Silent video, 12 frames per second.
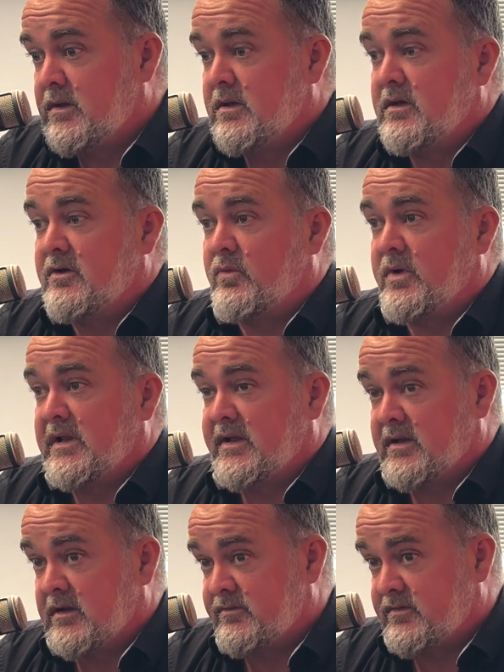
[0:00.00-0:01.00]
if we
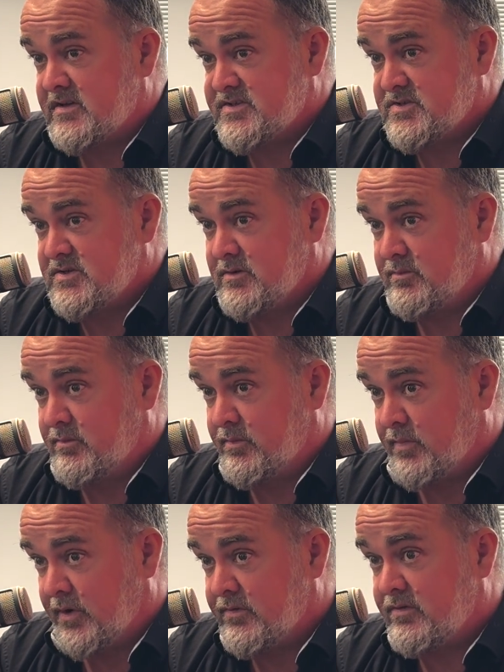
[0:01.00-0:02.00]
can lift us
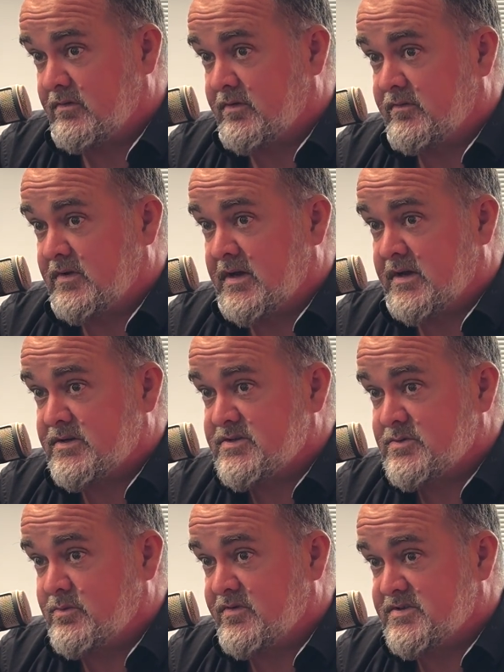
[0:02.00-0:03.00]
both to 50
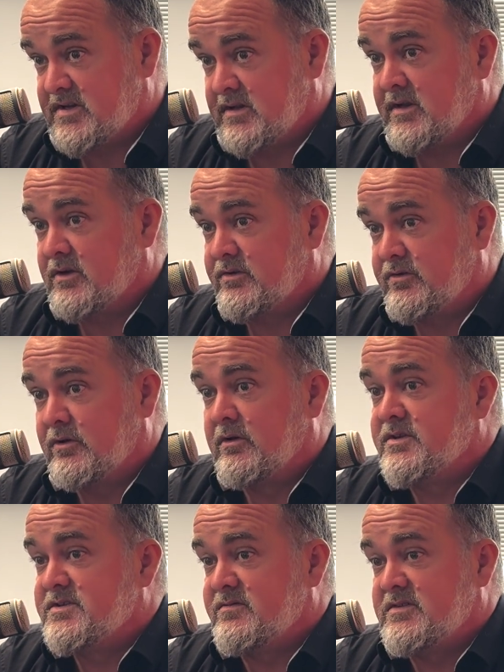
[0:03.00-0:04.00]
hours, we've suddenly got 2
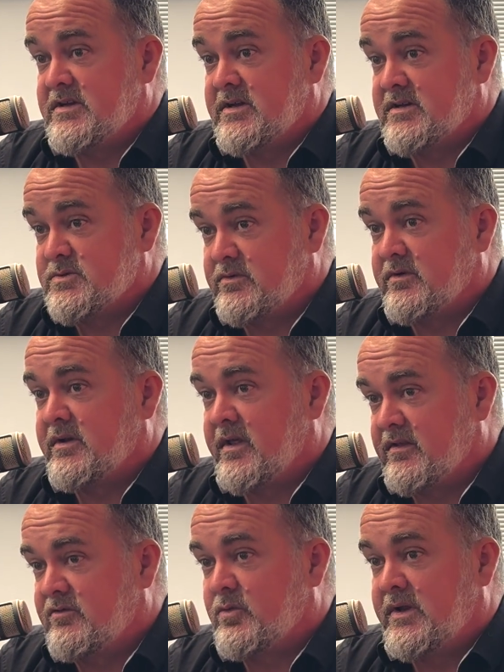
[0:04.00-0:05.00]
lots of 10 hours. We've got
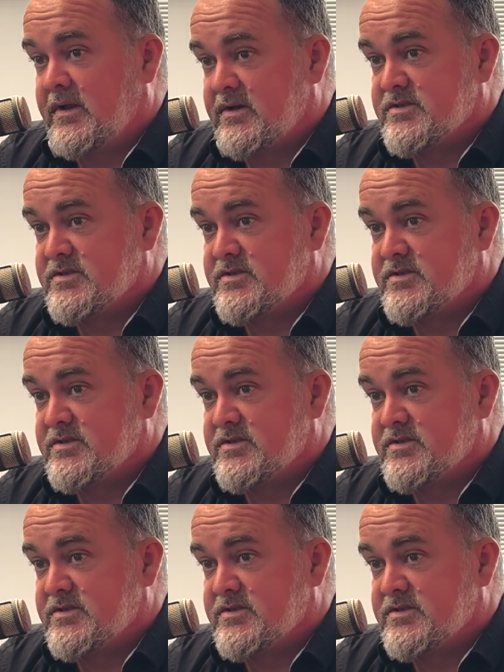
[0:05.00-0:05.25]
another 20 hours